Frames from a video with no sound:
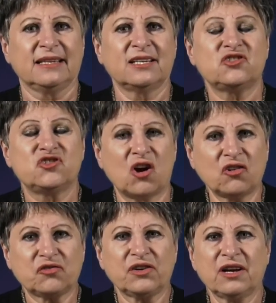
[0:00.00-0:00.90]
the
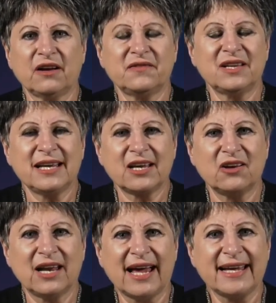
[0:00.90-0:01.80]
doctrine of the
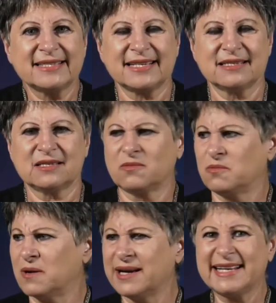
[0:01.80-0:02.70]
Nicolaitans.
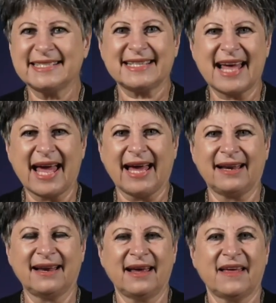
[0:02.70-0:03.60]
What is
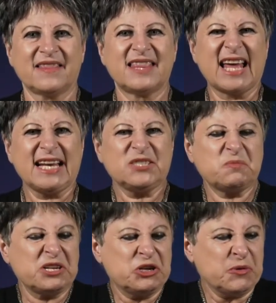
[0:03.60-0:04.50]
that? That is
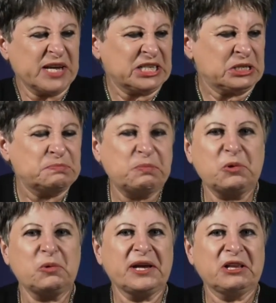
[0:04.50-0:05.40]
when you
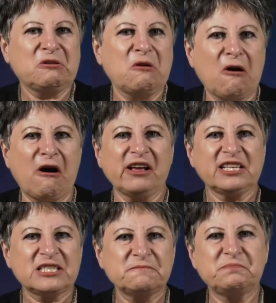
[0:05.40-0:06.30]
exploit
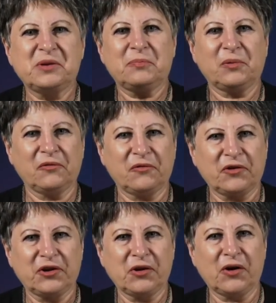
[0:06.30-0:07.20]
God's people
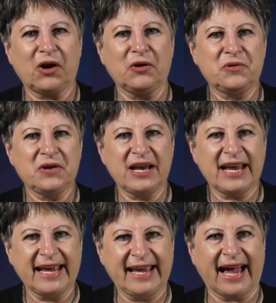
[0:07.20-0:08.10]
for your own
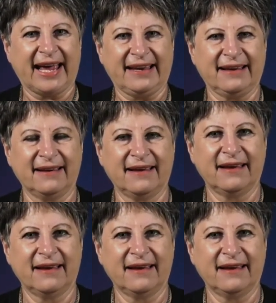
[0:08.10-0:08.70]
gain,